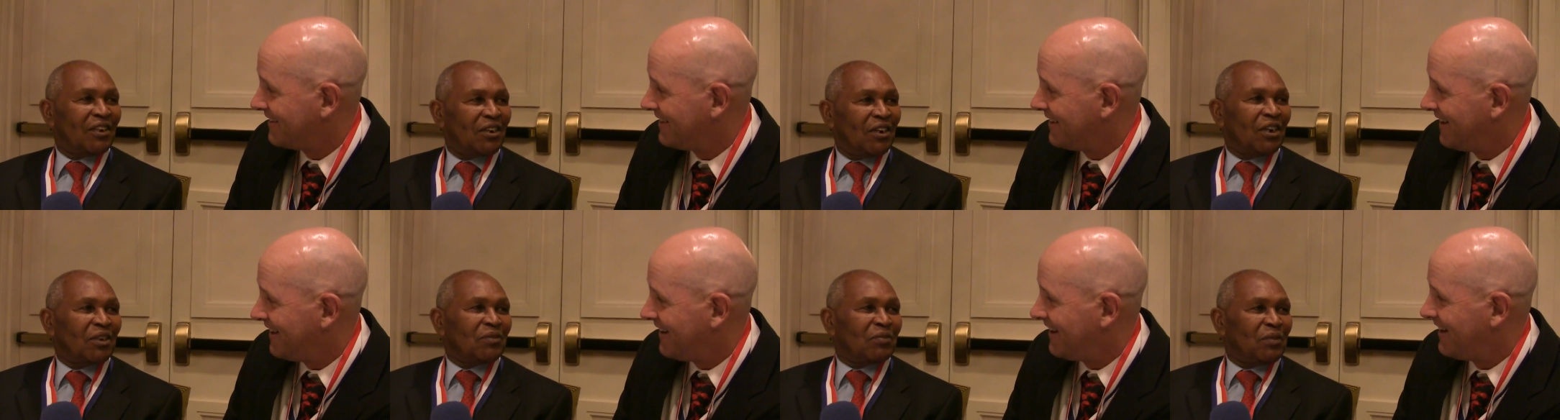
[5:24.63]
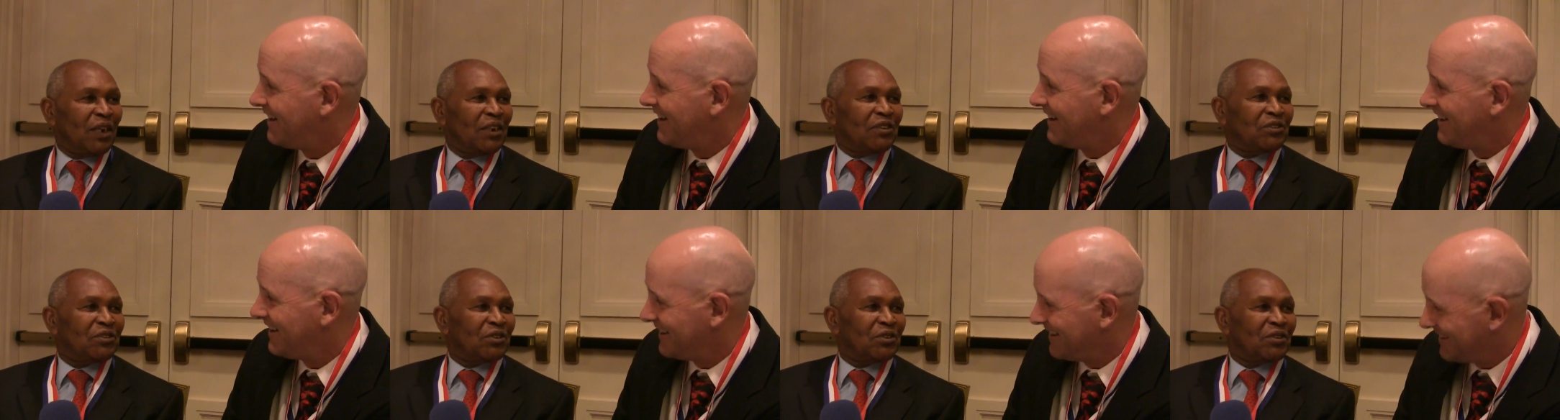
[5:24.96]
Speaker 1: God
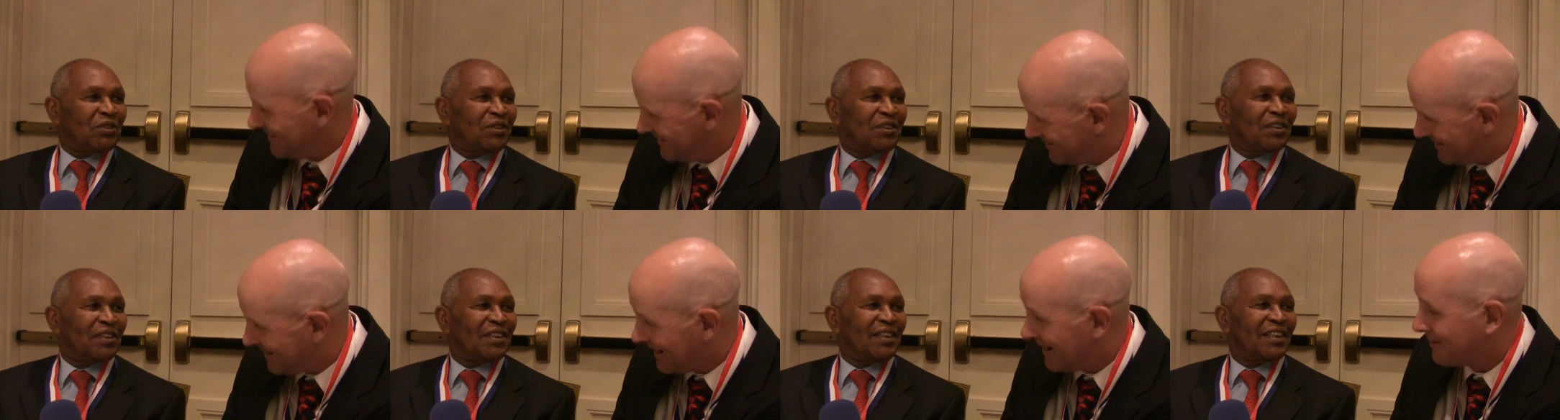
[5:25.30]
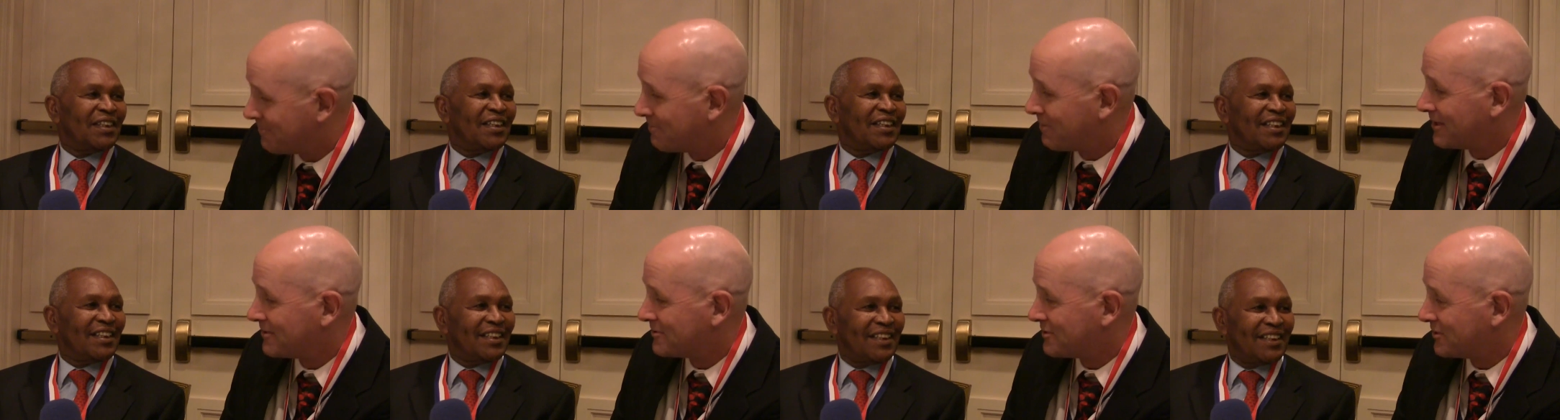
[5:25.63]
bless you.
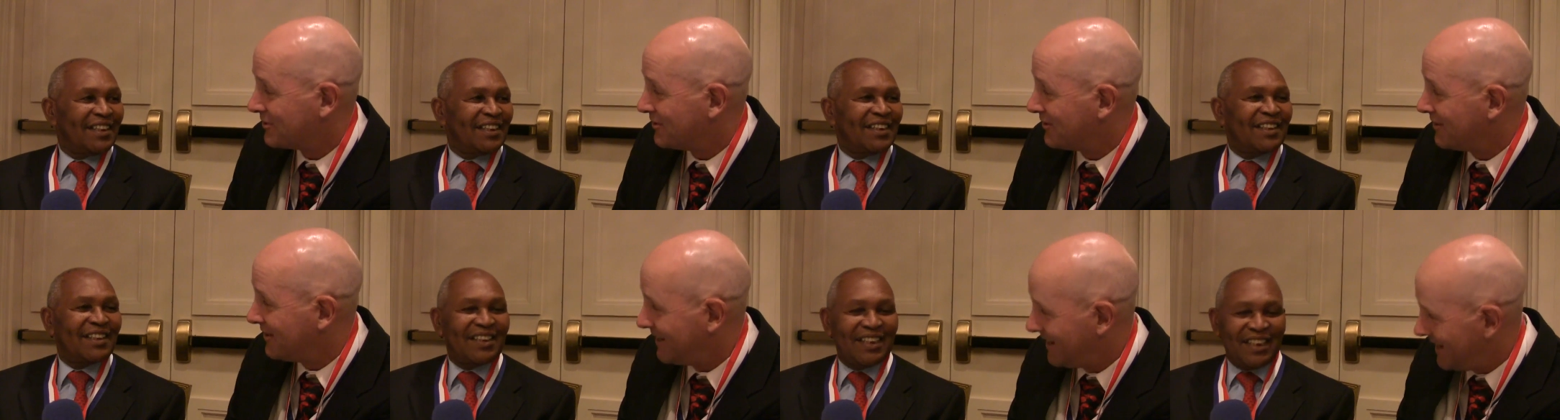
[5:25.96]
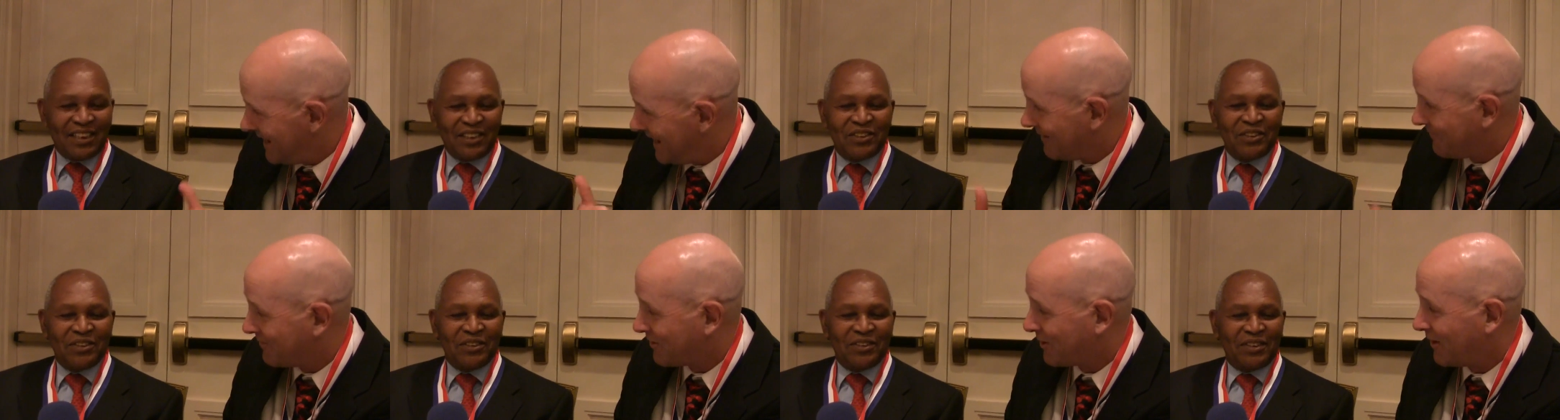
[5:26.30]
God bless you.
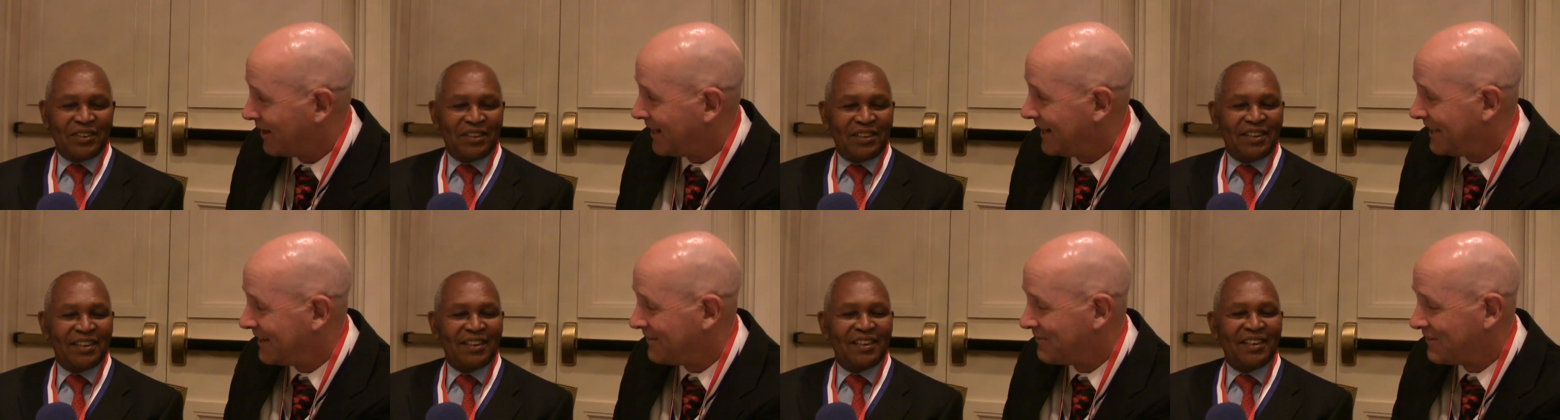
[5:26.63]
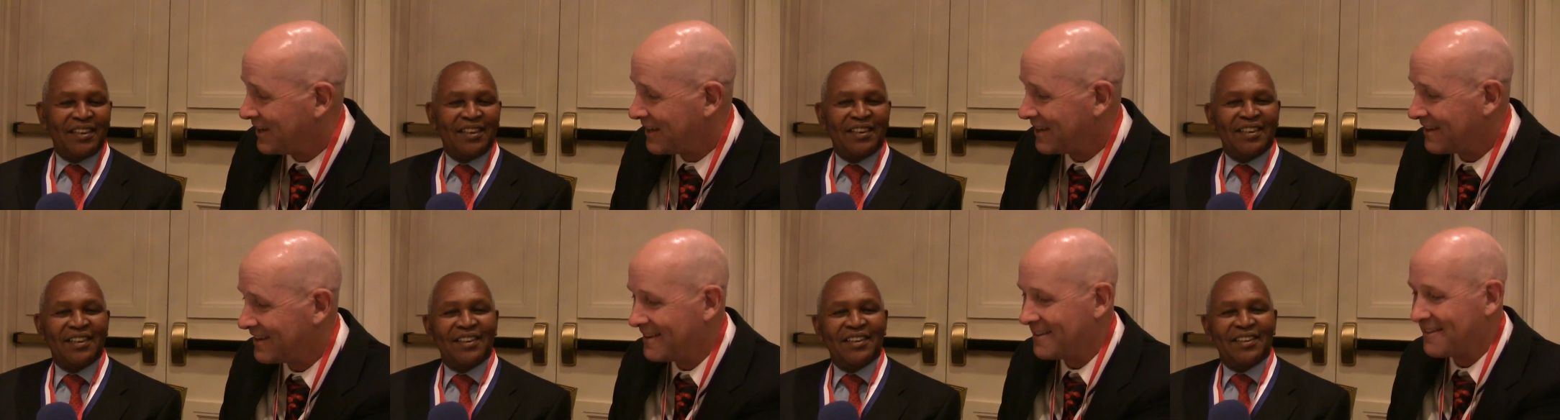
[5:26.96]
Thank Have you. a great
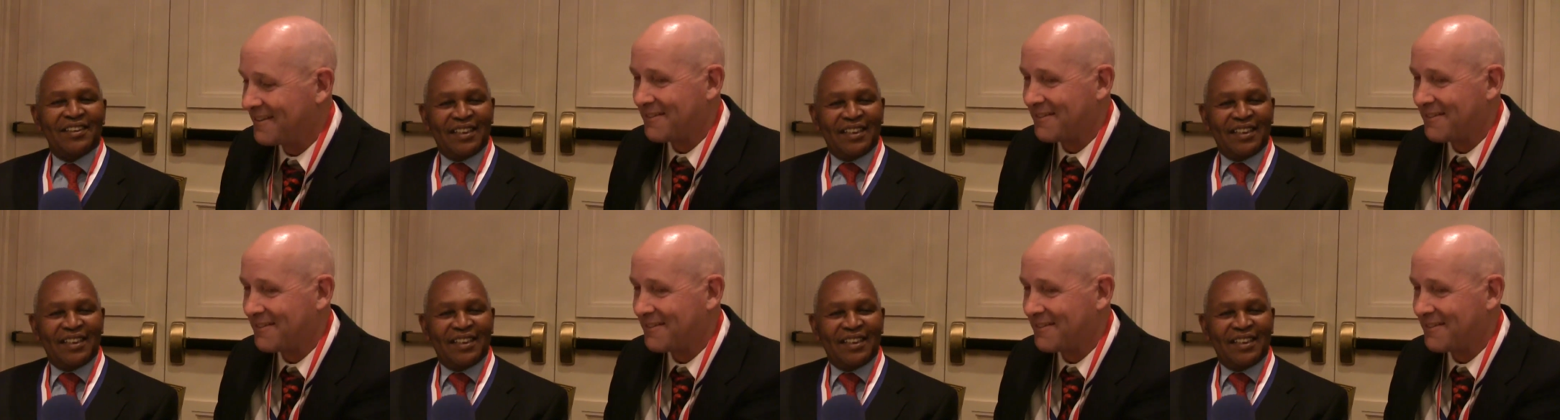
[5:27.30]
evening.